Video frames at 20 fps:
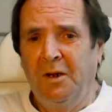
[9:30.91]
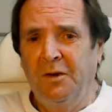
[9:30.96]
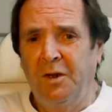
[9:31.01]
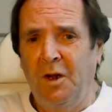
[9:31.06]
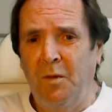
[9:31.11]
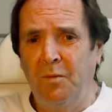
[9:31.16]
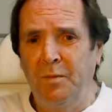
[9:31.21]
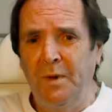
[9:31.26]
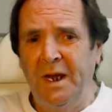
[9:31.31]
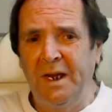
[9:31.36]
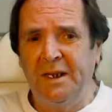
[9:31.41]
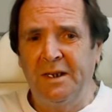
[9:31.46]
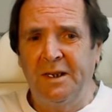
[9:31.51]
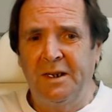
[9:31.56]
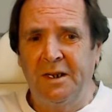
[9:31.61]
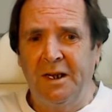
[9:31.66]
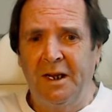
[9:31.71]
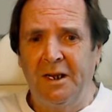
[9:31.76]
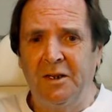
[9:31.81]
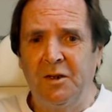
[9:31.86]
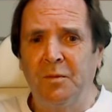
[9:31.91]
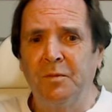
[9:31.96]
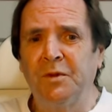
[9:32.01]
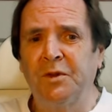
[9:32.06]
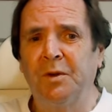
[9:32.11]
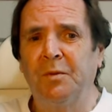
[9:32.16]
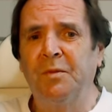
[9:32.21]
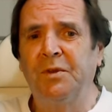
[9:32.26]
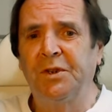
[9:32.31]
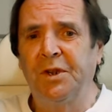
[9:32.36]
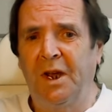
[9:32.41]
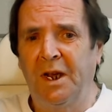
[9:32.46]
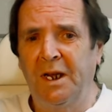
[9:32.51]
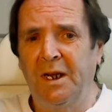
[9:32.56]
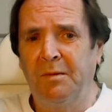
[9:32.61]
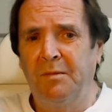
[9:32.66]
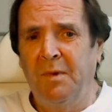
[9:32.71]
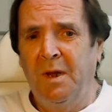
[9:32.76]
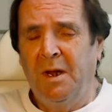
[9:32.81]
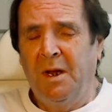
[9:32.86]
Now, it may take them some
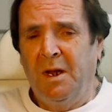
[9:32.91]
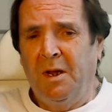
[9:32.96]
time,